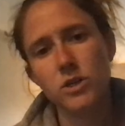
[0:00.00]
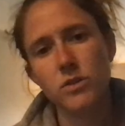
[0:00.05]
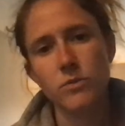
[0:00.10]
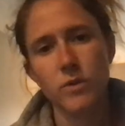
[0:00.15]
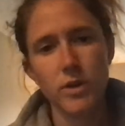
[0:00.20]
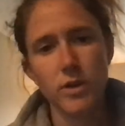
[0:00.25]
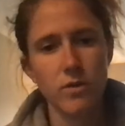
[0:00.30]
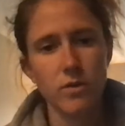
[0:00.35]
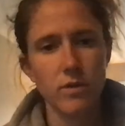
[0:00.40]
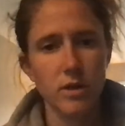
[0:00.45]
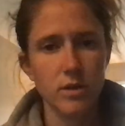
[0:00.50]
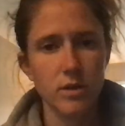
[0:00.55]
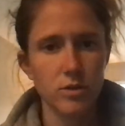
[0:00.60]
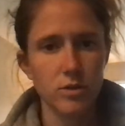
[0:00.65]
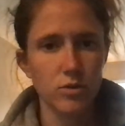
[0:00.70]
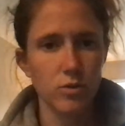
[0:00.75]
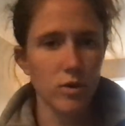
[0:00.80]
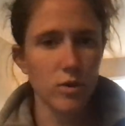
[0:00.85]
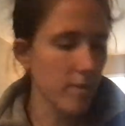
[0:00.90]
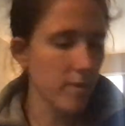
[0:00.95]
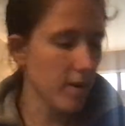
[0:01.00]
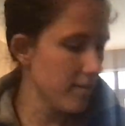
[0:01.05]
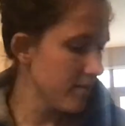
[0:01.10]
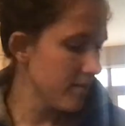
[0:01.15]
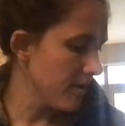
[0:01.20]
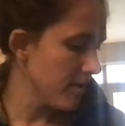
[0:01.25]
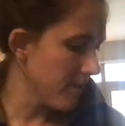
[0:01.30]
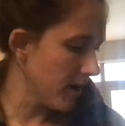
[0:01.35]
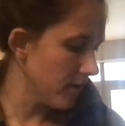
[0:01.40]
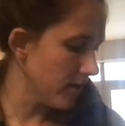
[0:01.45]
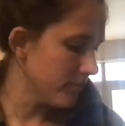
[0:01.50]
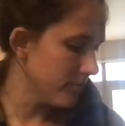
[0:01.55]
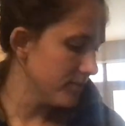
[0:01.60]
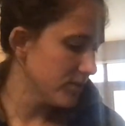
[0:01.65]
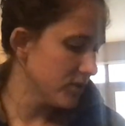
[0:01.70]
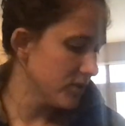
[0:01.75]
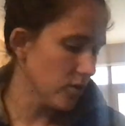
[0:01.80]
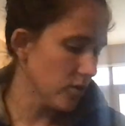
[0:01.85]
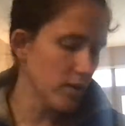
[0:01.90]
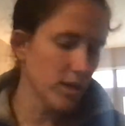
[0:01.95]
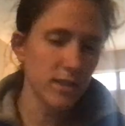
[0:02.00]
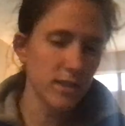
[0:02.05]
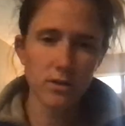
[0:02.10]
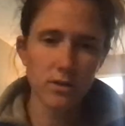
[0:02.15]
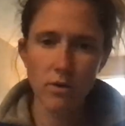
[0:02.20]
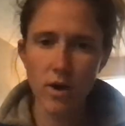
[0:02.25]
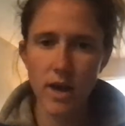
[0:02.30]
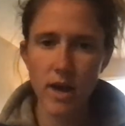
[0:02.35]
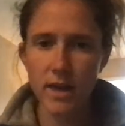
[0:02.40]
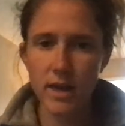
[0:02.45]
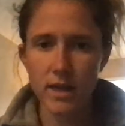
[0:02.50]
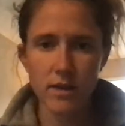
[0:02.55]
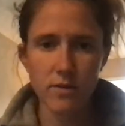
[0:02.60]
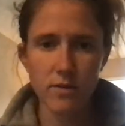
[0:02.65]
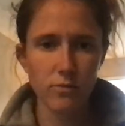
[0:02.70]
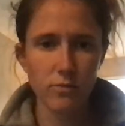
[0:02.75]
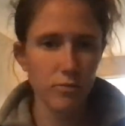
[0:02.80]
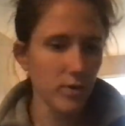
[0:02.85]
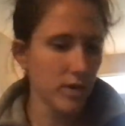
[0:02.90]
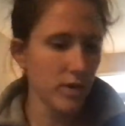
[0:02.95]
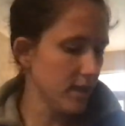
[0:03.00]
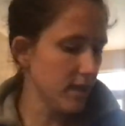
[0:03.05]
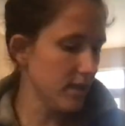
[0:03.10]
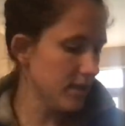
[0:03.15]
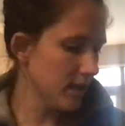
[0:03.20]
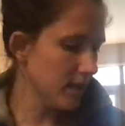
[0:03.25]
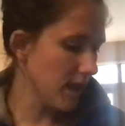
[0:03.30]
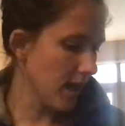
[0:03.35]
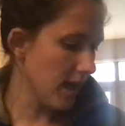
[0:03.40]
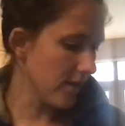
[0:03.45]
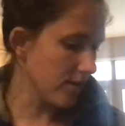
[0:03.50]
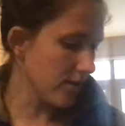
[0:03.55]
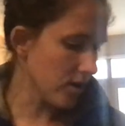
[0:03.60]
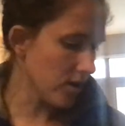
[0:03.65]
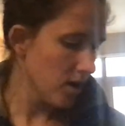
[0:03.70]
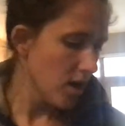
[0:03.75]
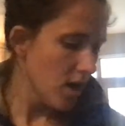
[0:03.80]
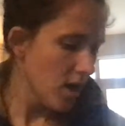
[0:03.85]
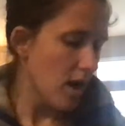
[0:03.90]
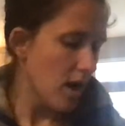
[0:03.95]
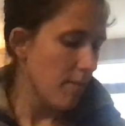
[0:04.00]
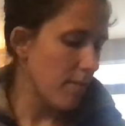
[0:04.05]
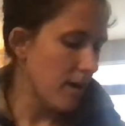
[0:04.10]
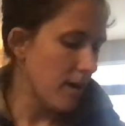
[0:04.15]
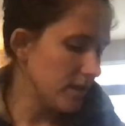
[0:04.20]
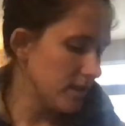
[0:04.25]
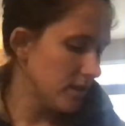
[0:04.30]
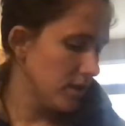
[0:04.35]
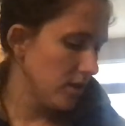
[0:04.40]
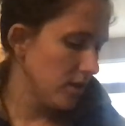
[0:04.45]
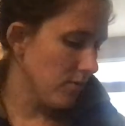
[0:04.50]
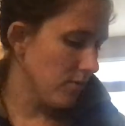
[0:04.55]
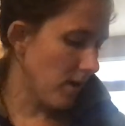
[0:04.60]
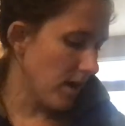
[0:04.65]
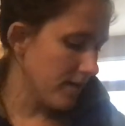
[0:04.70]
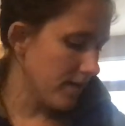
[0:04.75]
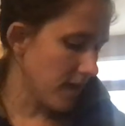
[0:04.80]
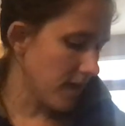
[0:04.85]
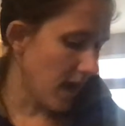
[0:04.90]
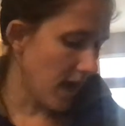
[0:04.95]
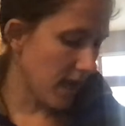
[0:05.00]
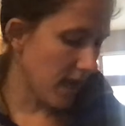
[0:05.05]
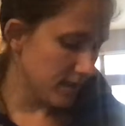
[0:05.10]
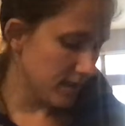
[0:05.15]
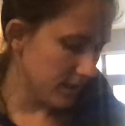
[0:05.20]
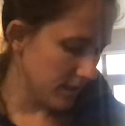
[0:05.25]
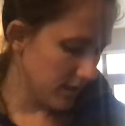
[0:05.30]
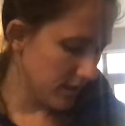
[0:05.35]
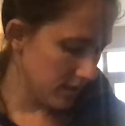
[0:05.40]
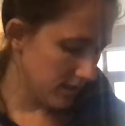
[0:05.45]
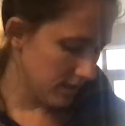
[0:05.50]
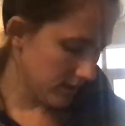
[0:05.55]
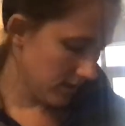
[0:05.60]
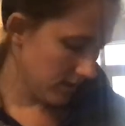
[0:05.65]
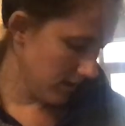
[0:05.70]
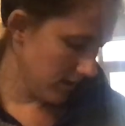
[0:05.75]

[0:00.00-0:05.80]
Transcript: what you think the story might be about. So let's go ahead and read together. Montague on the High Seas.